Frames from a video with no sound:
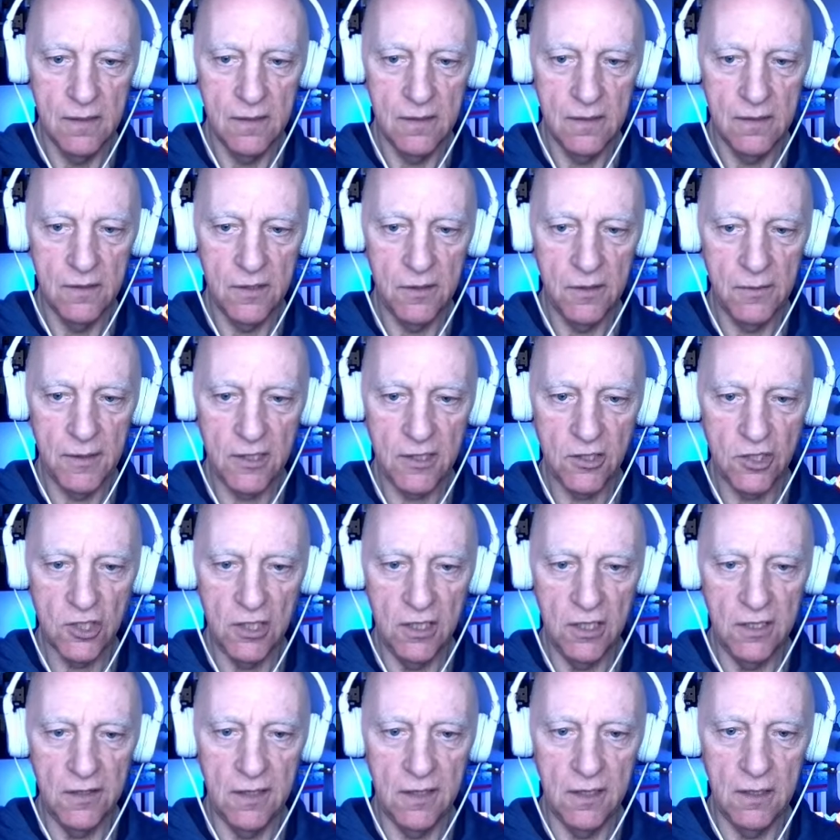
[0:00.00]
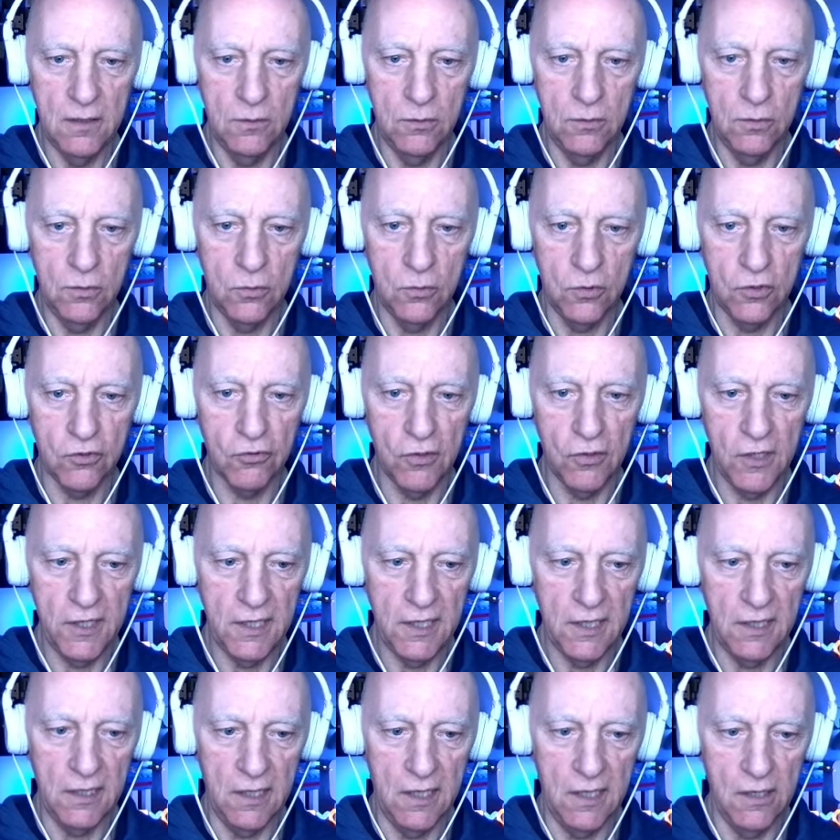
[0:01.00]
Although actually, they're... Oh,
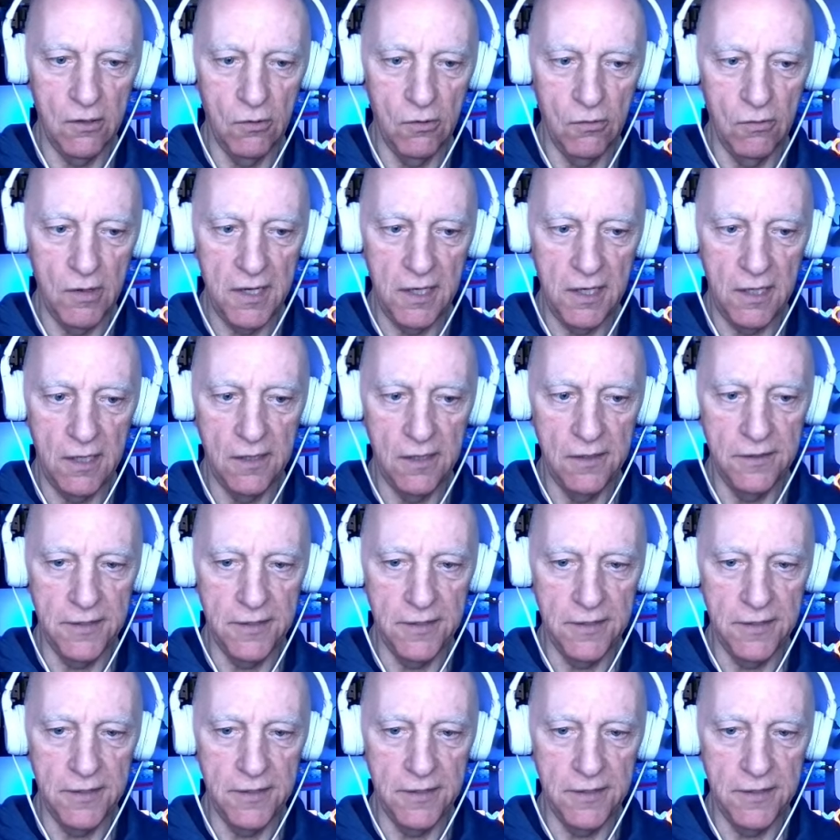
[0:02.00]
crikey, they're here already.